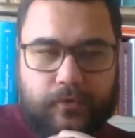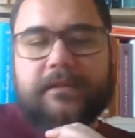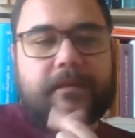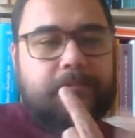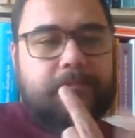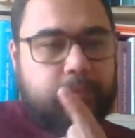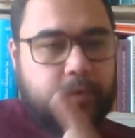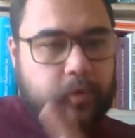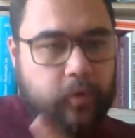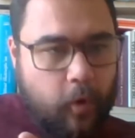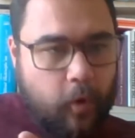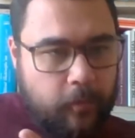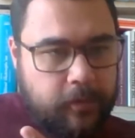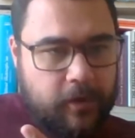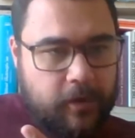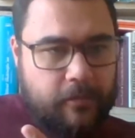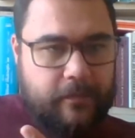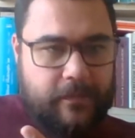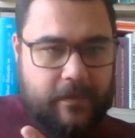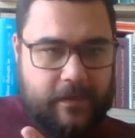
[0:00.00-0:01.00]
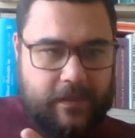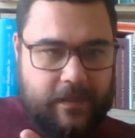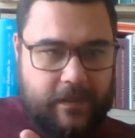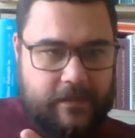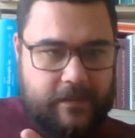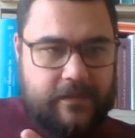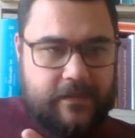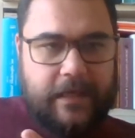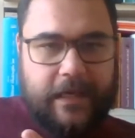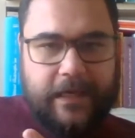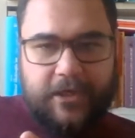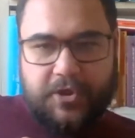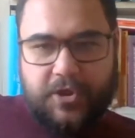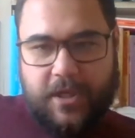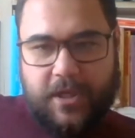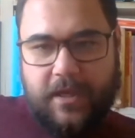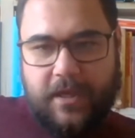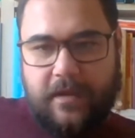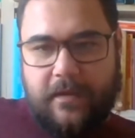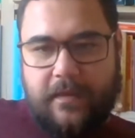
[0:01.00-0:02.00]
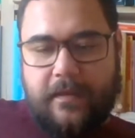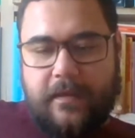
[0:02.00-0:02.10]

The problem is actually,